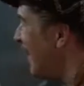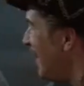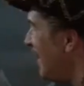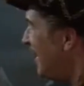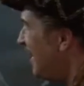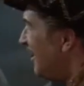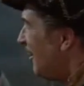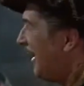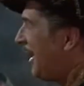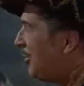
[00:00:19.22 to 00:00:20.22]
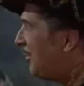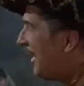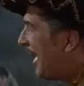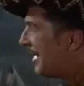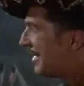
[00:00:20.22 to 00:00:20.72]
There's lots of
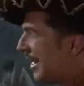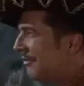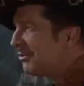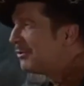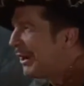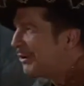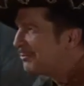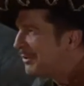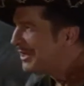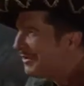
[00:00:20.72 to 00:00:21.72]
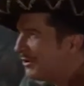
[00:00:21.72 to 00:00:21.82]
poor, hungry peasants